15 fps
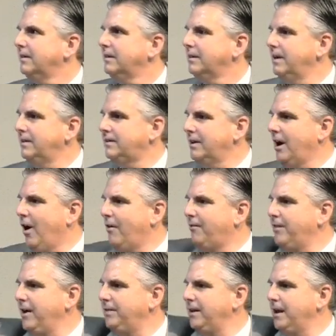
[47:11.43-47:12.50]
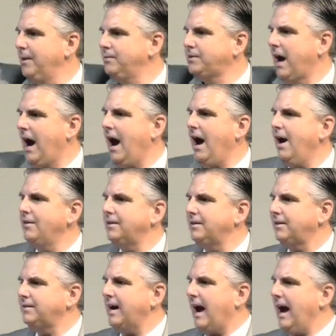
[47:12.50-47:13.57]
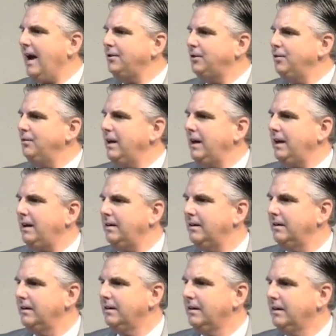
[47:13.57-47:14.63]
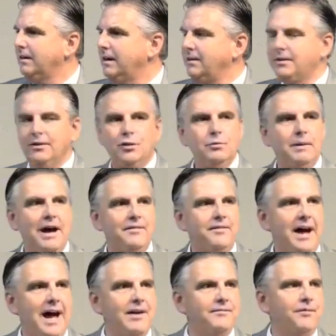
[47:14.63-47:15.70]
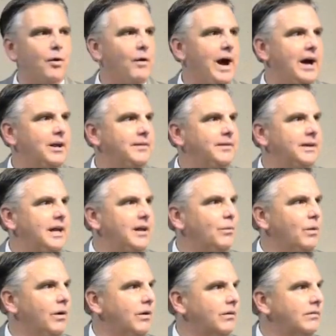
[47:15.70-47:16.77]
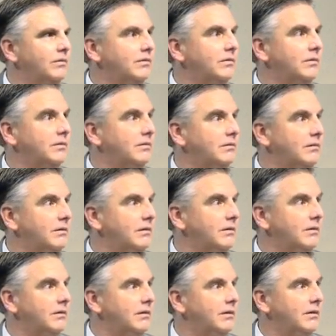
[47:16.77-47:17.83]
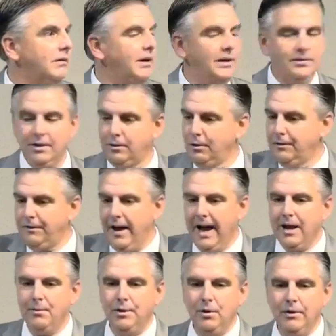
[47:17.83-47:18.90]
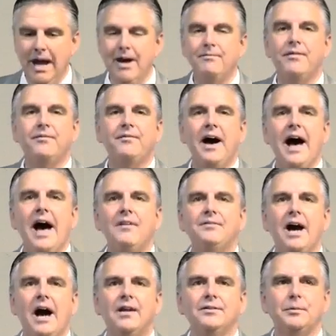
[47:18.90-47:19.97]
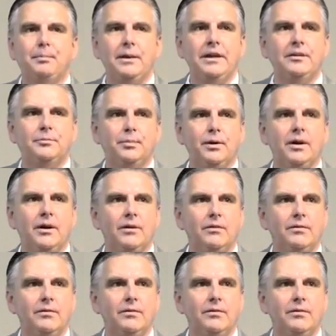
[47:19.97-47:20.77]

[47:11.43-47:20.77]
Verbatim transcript: He said, All 50 of them tires is the size you need. He said, You might find four out of it that'll work. He said, You find them, you can have them for $5 a piece put on.